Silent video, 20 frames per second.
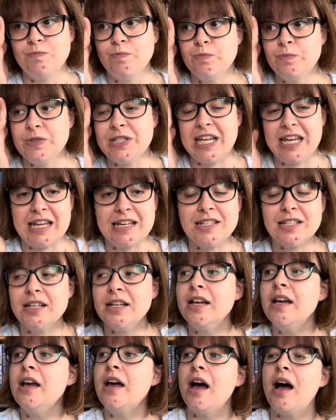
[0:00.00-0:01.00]
did.
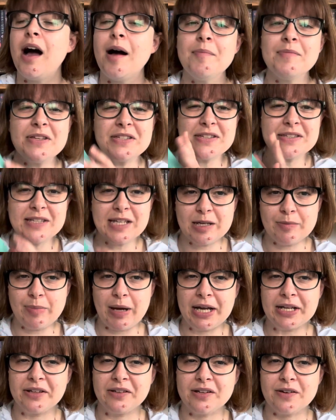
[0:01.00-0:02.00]
This is a
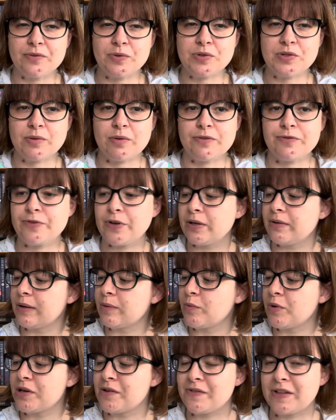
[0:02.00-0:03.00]
companion novel, so we're following
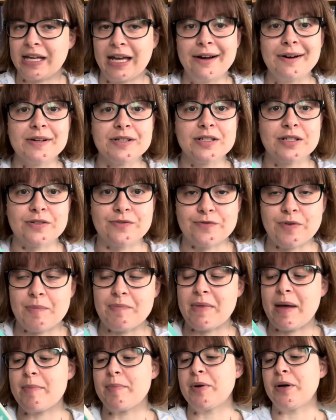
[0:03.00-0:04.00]
one of the characters from
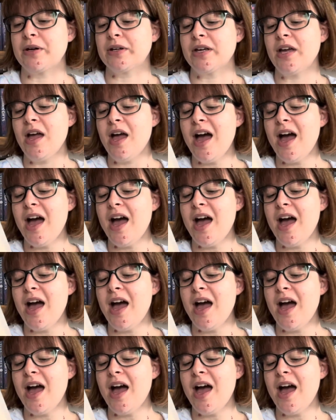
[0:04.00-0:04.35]
that book,